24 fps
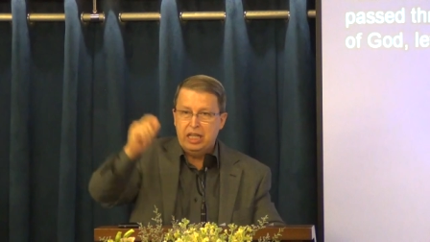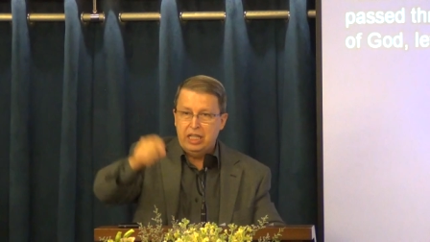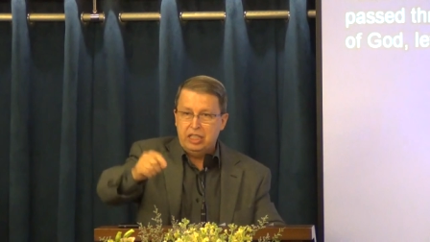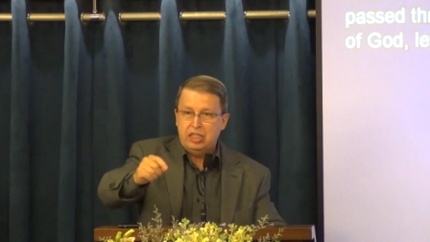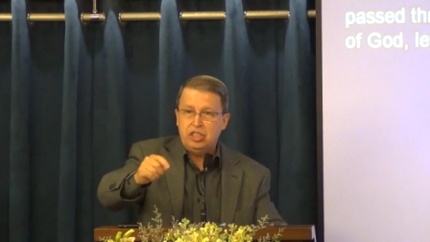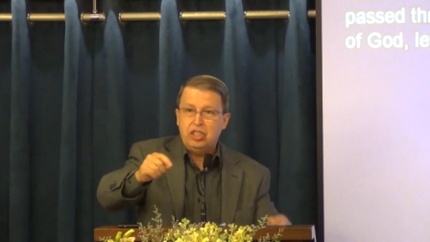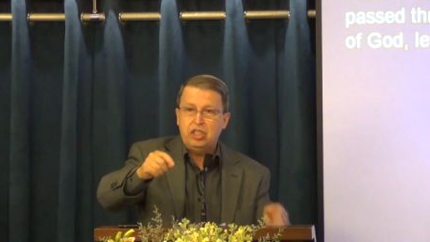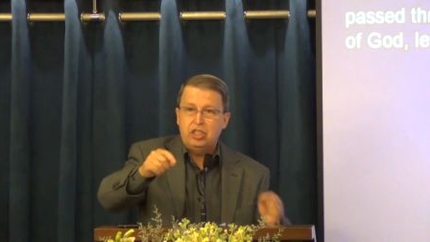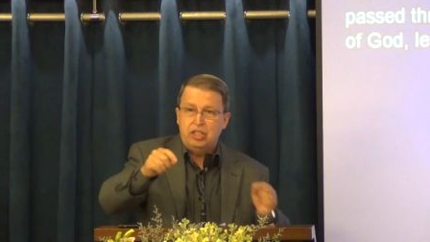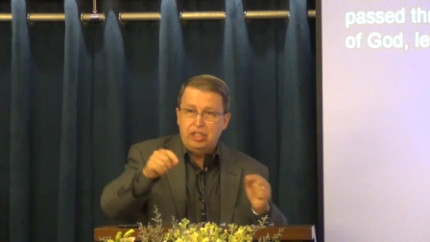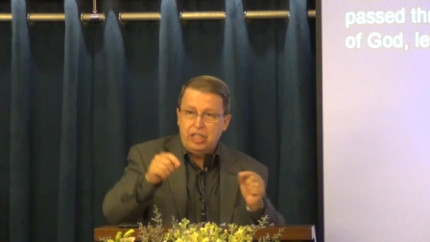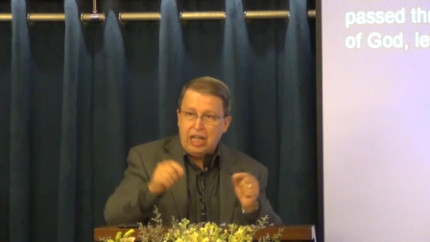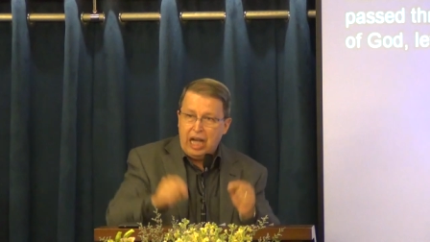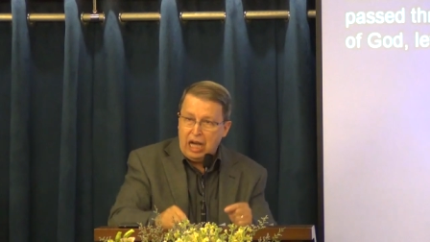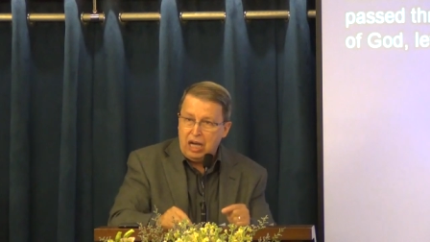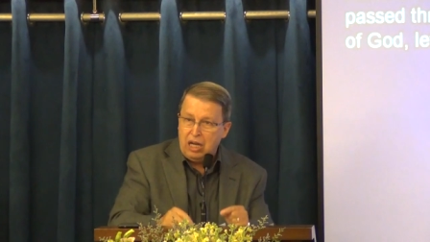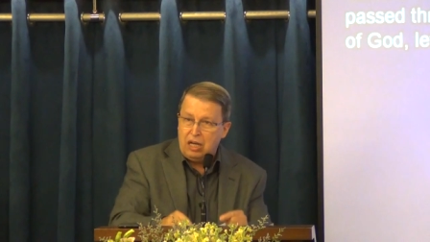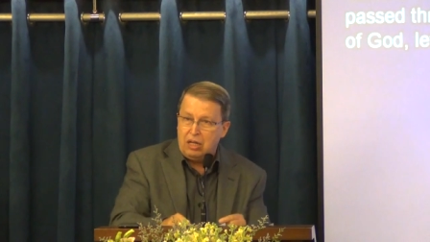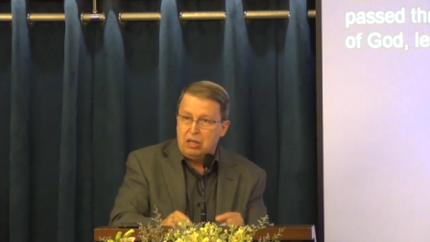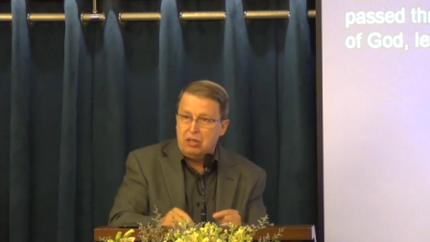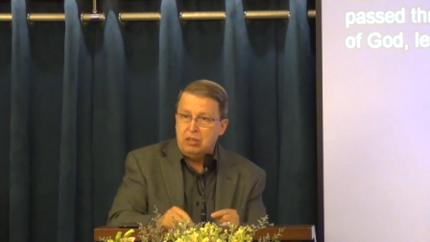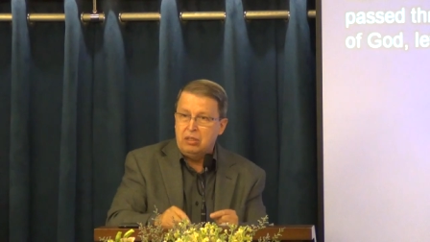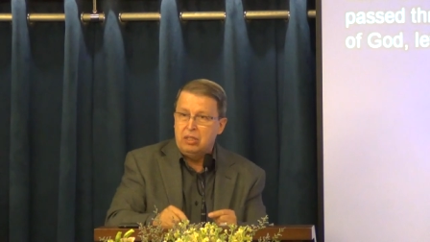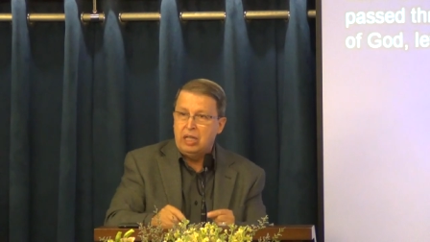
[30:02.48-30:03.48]
is
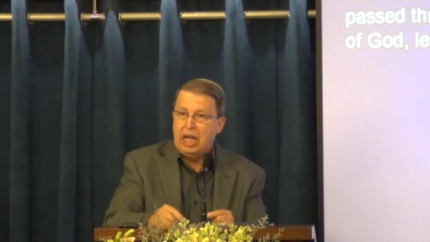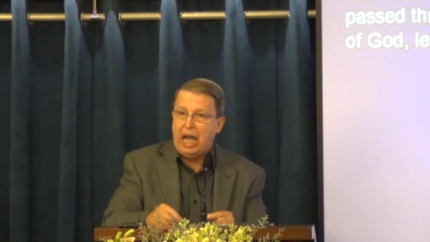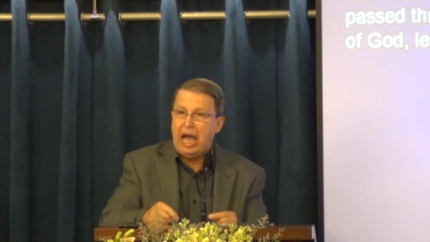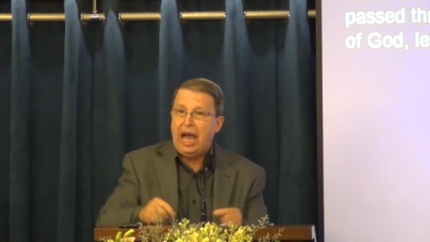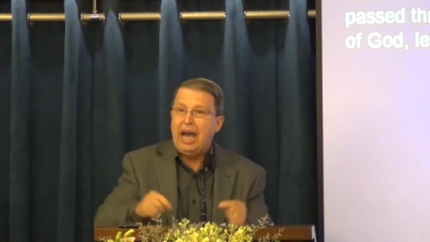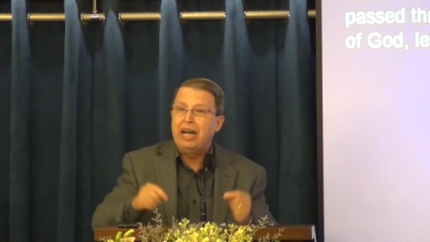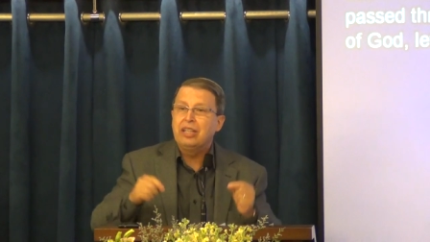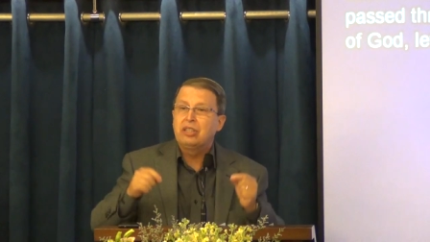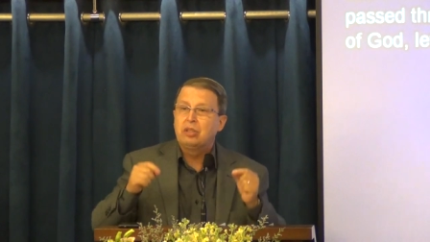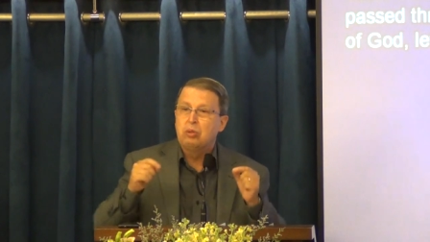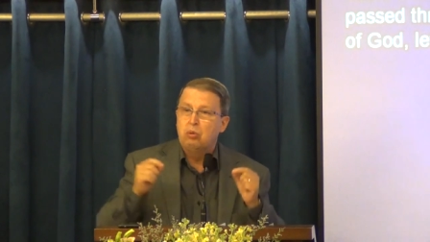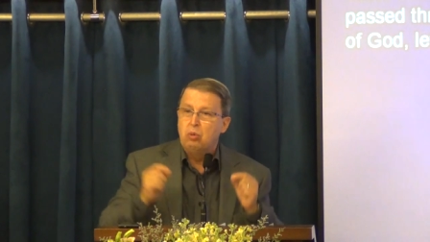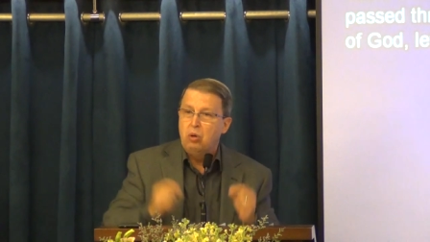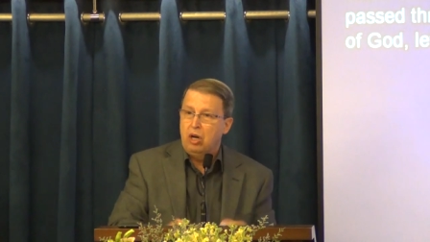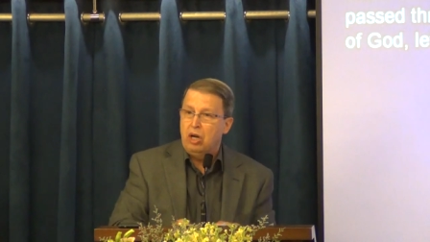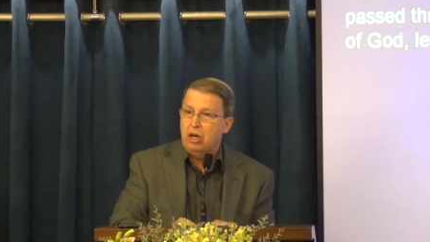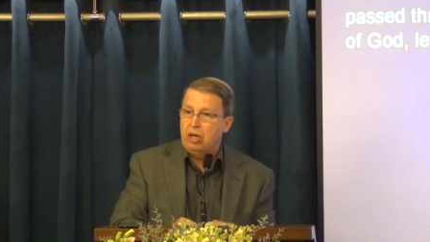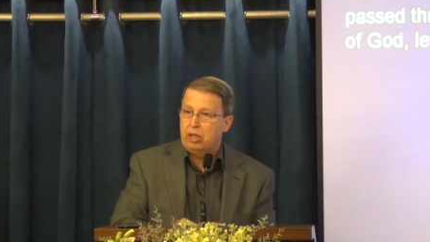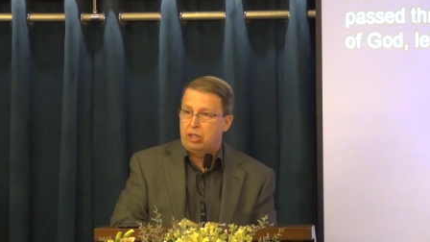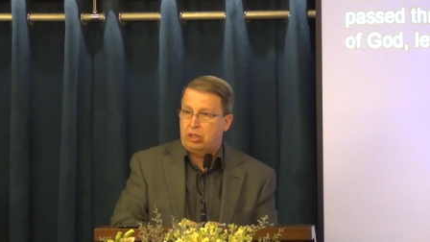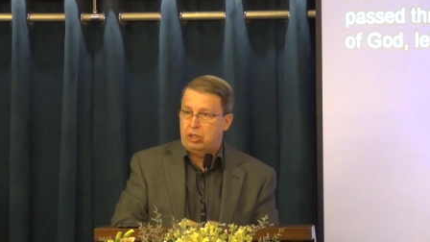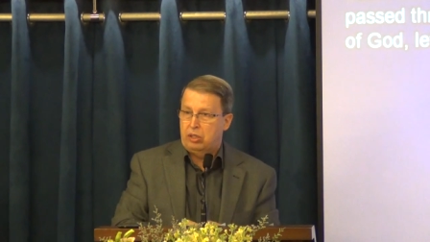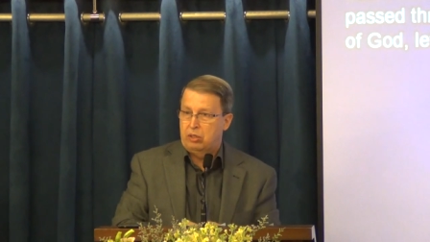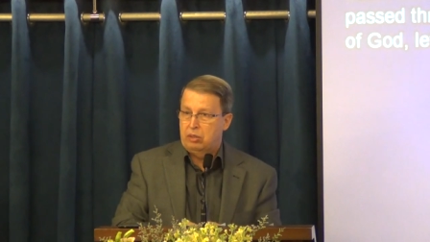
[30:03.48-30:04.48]
now at
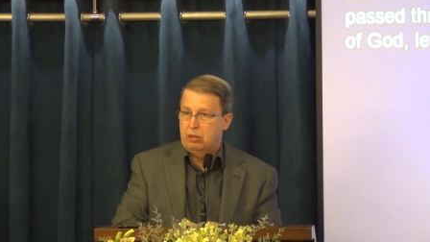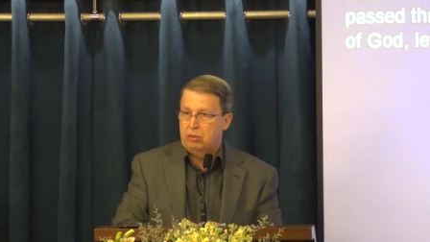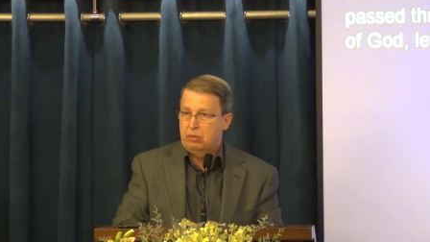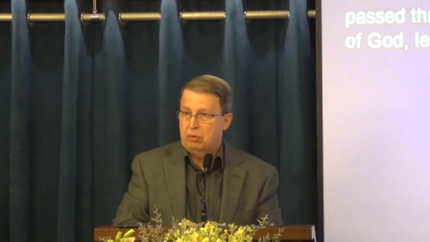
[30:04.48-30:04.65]
work